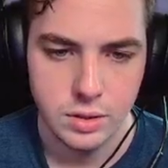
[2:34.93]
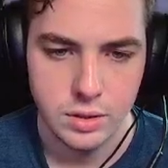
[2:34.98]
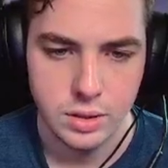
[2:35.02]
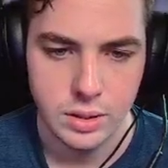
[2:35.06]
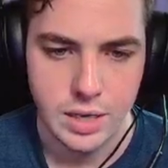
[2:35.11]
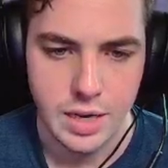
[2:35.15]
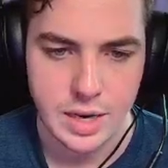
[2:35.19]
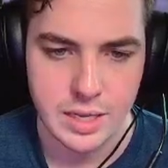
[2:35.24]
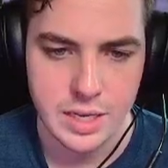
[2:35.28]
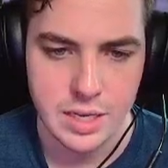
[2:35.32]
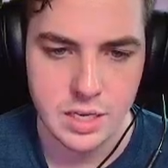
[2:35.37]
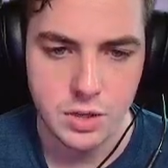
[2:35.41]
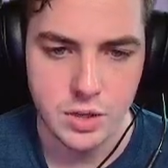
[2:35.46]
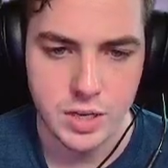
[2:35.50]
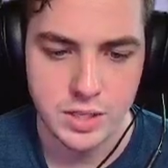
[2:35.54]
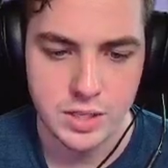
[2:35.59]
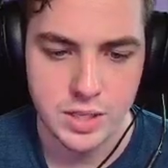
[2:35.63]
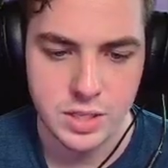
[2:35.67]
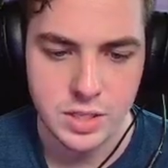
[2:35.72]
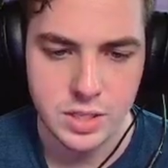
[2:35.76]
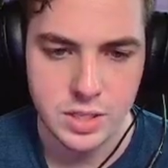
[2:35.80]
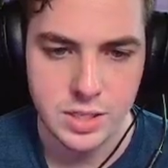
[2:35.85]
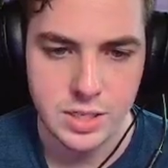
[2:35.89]
And then you get
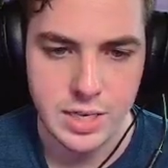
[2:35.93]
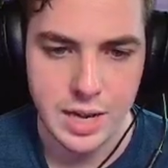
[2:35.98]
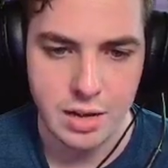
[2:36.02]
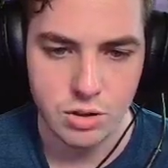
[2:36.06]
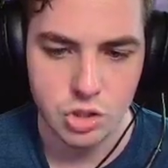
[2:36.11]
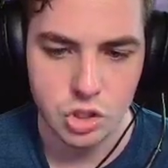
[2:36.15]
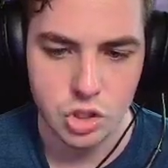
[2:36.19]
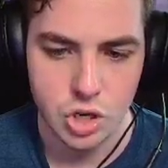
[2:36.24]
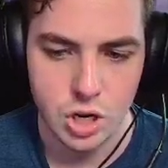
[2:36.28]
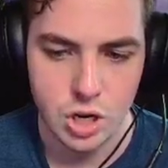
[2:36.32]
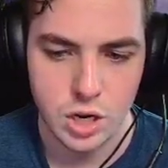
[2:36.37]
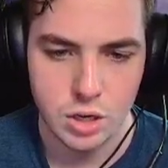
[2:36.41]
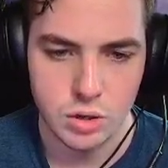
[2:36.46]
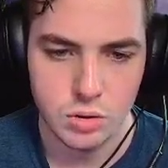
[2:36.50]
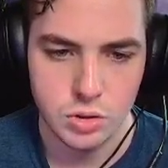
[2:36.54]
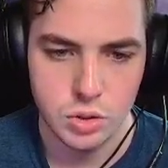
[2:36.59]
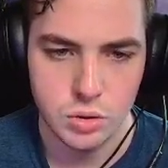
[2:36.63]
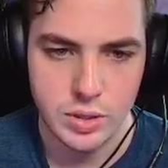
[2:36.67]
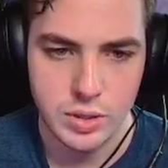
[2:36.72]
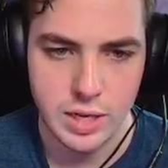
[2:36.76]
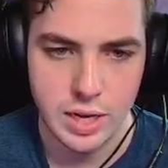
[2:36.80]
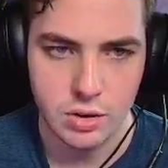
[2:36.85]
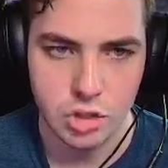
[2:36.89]
to see Calcharo
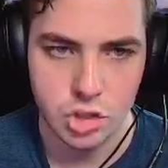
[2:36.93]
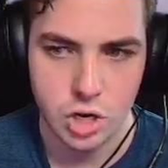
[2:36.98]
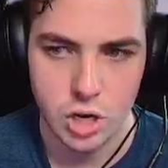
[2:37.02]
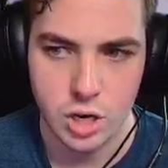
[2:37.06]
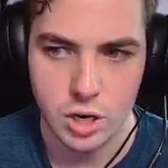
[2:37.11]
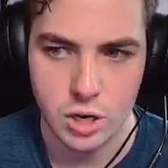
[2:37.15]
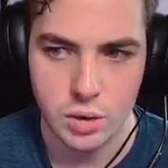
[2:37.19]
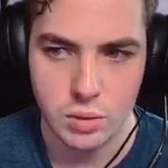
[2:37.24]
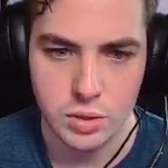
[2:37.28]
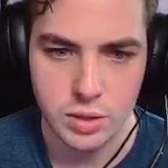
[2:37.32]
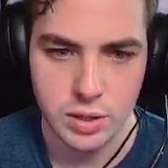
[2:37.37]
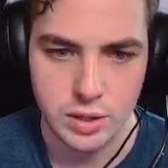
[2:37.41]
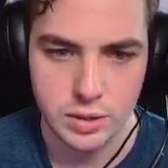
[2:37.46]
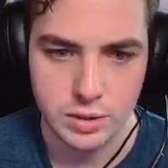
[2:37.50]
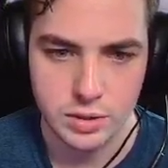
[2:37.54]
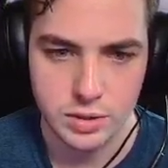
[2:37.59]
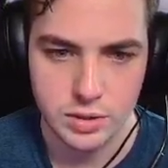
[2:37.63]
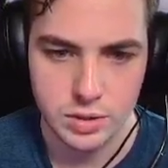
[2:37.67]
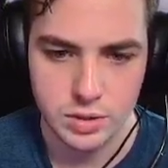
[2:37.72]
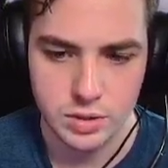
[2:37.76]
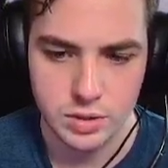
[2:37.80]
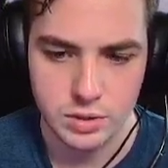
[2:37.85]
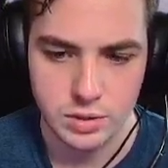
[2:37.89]
do Calcharo
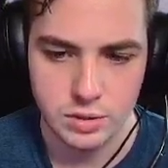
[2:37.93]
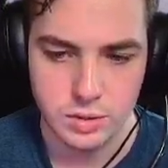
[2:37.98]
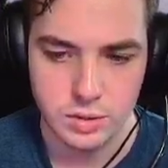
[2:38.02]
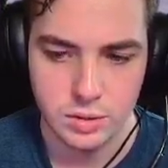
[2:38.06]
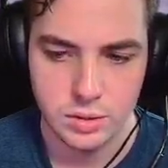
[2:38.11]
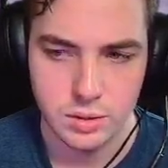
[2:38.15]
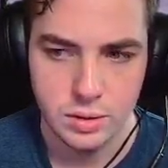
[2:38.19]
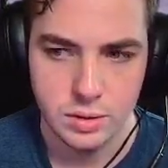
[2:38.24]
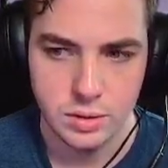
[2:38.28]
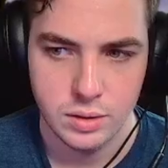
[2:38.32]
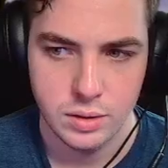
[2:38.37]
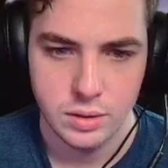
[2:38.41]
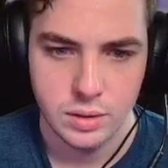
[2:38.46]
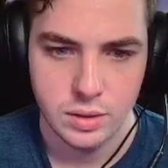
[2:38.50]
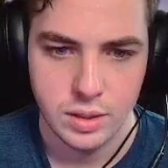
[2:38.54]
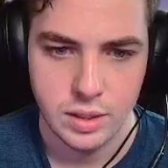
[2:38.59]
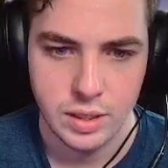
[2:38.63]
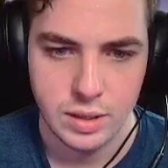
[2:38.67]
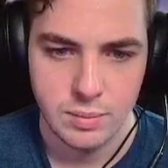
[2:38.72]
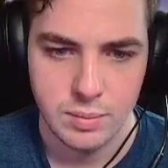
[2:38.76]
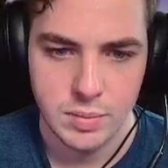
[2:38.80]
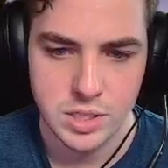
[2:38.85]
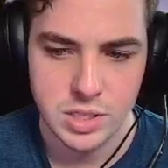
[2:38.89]
things.
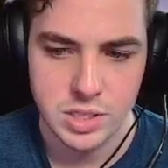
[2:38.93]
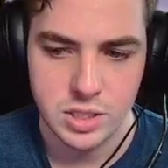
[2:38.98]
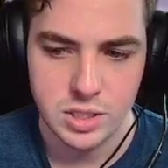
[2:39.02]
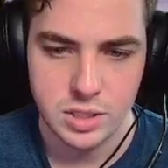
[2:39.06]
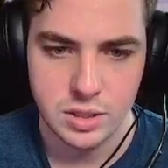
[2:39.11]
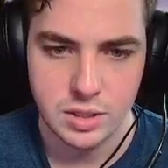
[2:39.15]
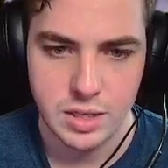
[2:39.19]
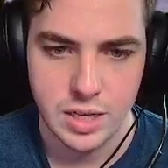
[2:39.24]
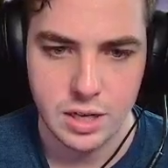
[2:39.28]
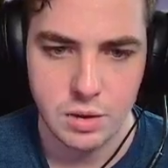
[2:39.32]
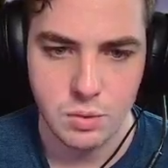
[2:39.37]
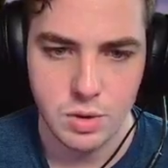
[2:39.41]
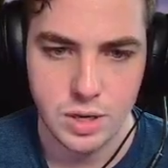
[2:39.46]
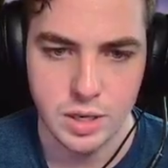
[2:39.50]
Let's see, I don't want